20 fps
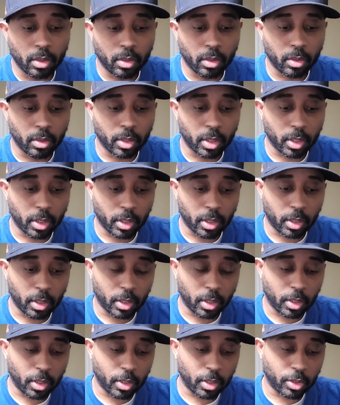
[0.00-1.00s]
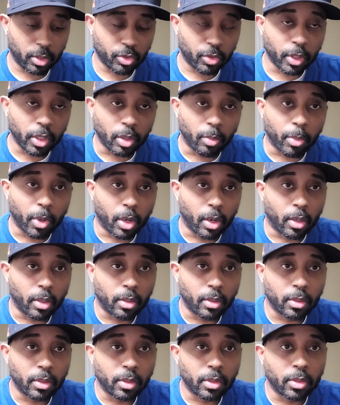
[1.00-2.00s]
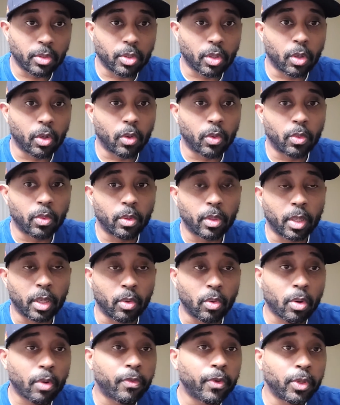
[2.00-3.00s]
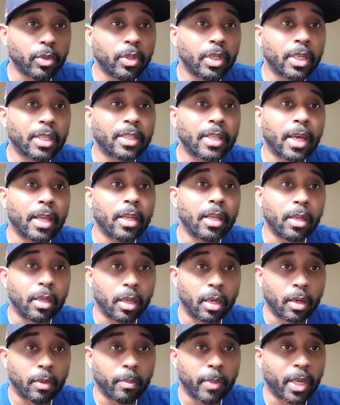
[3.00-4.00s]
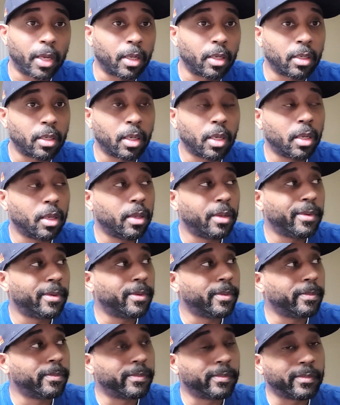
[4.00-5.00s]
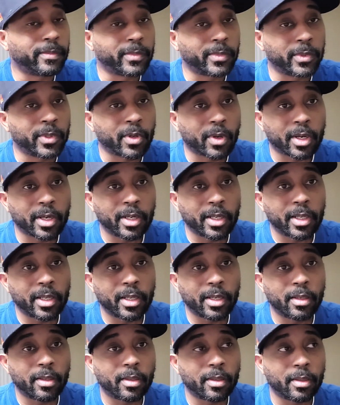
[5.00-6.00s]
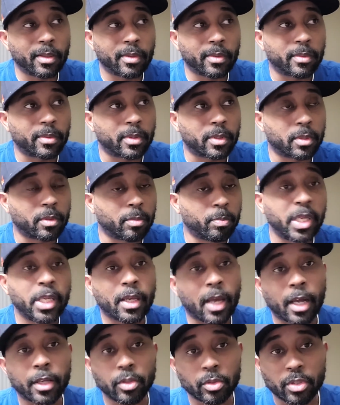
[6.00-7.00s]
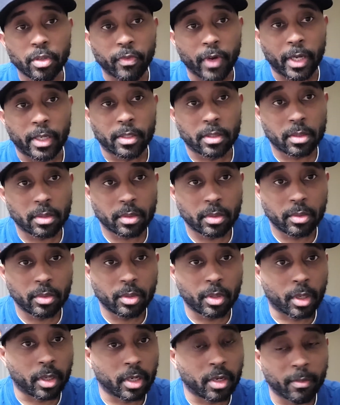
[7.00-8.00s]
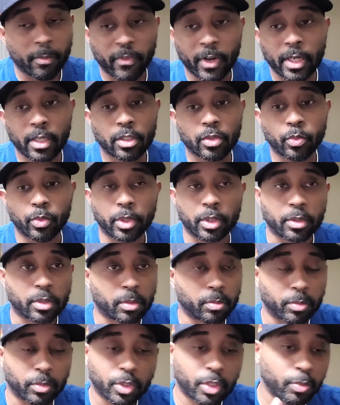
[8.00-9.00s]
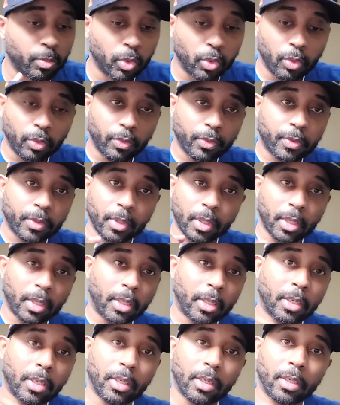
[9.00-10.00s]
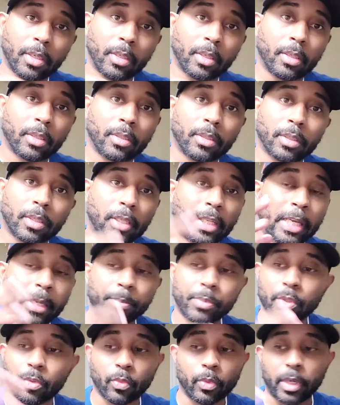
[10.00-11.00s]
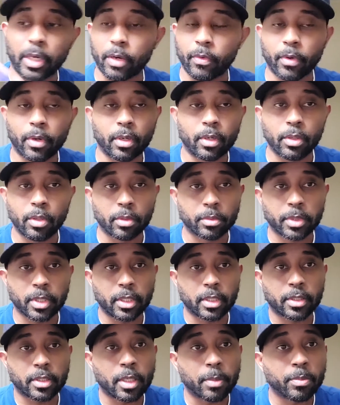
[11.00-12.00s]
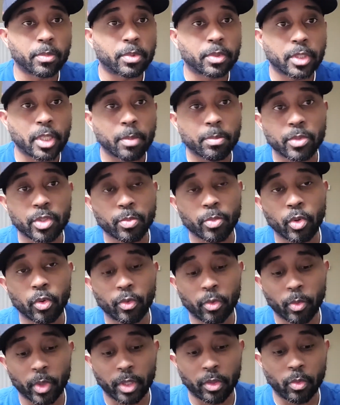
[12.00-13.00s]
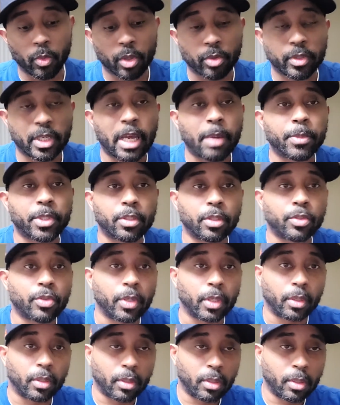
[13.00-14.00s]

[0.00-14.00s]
the trigger bar. So in order for you to get that in there, man, you're gonna need I use a vise. You're gonna need a vise with some smooth clamps or whatever, you know what I'm saying? Something smooth where you won't damage the trigger.